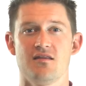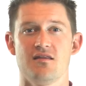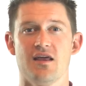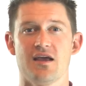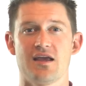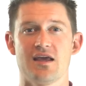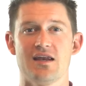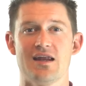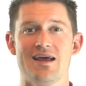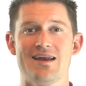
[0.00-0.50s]
They
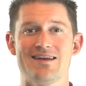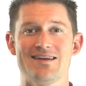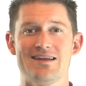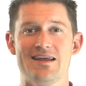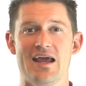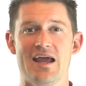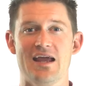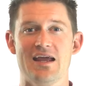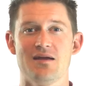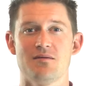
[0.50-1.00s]
can end
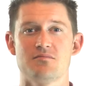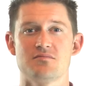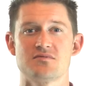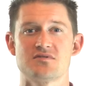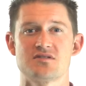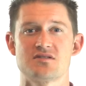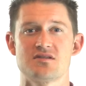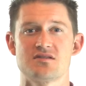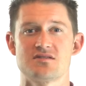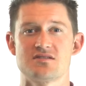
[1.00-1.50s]

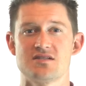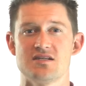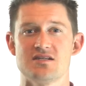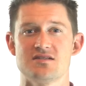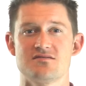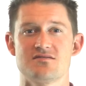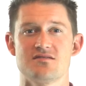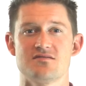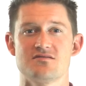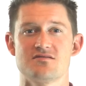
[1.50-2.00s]
games,
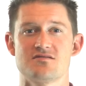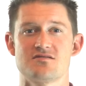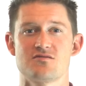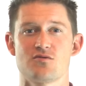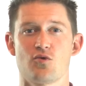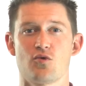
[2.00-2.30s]
seasons,